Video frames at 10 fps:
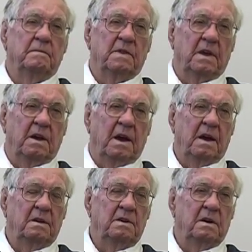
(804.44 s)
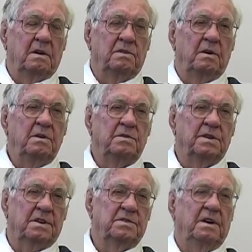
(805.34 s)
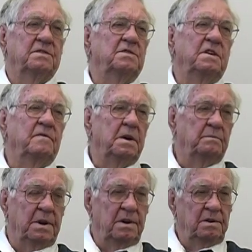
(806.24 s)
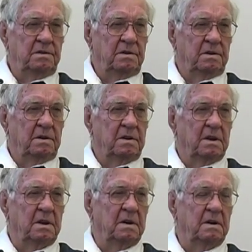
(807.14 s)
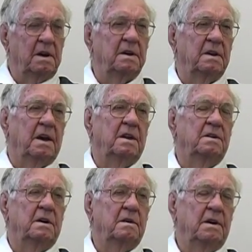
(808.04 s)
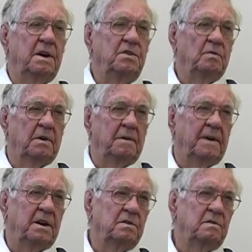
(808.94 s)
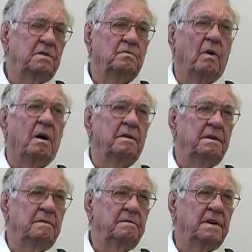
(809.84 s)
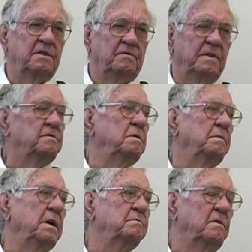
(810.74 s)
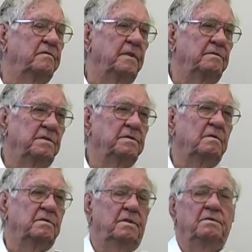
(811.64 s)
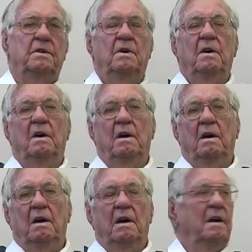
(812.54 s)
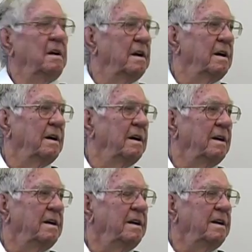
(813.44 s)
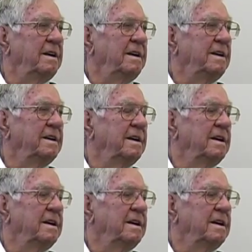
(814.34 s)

they had 36 LCVPs. And had each one of them had a squad in them. That's 50 people, 50 soldiers. Now the LCVP